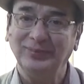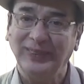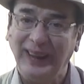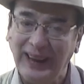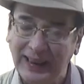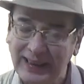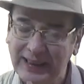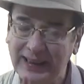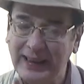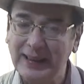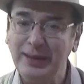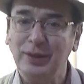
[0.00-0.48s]

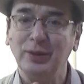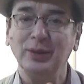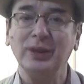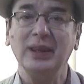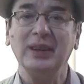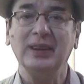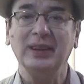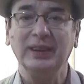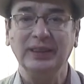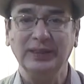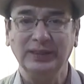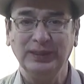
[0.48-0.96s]
I'll tell you
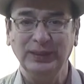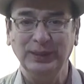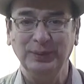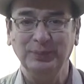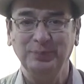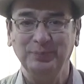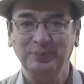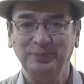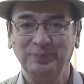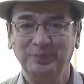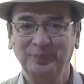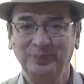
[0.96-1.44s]
the reason.
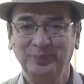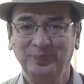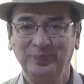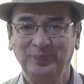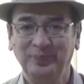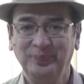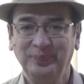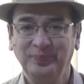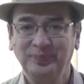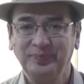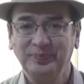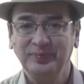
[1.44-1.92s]

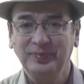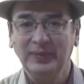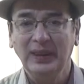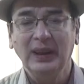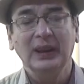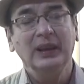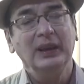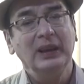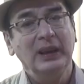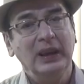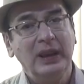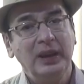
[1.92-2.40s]

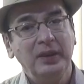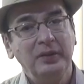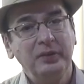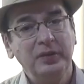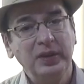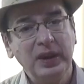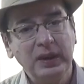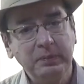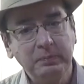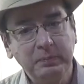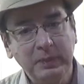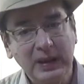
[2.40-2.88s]

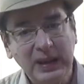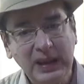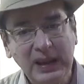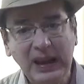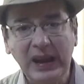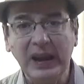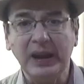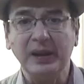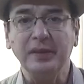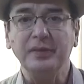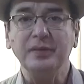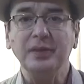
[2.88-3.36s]
We
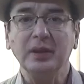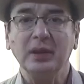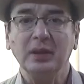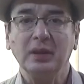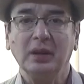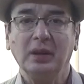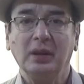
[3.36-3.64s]
believe